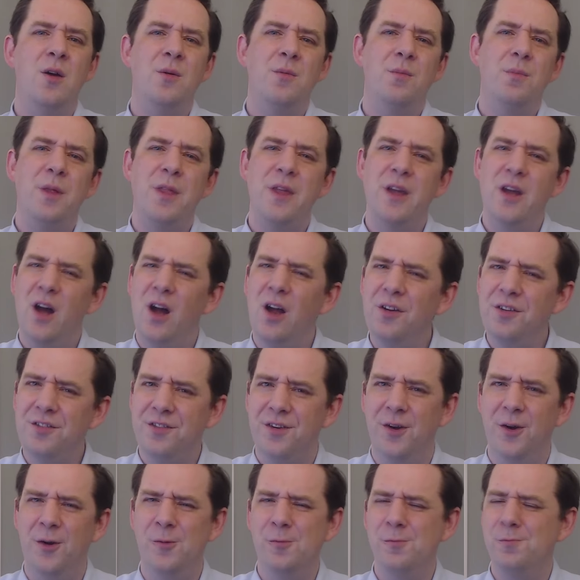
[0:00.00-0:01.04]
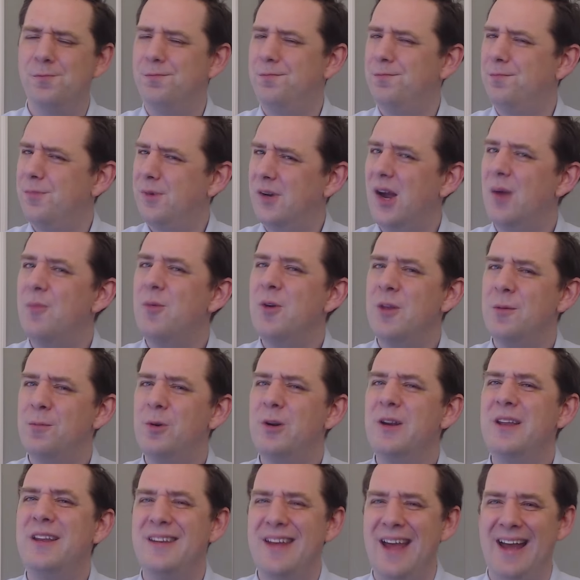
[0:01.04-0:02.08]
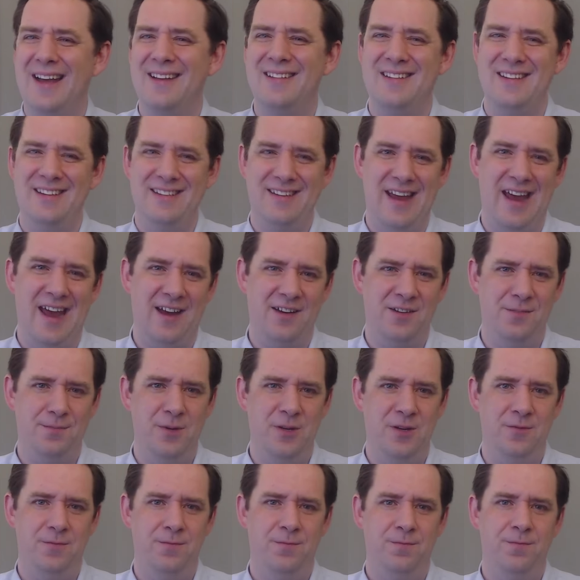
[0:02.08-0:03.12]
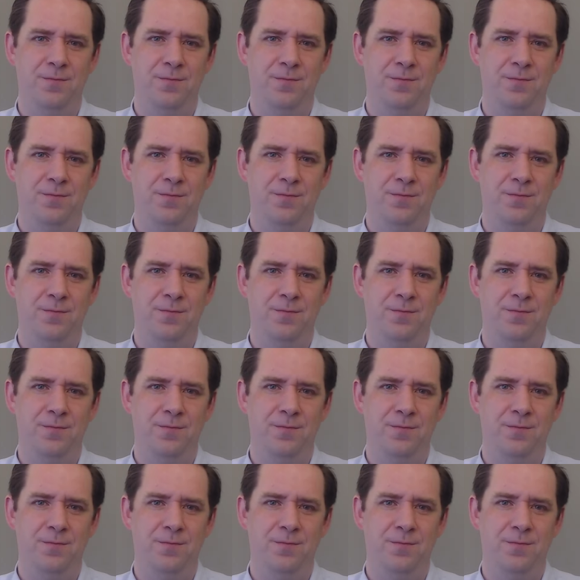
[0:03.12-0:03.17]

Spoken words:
But they also come with a pretty nasty tax bill.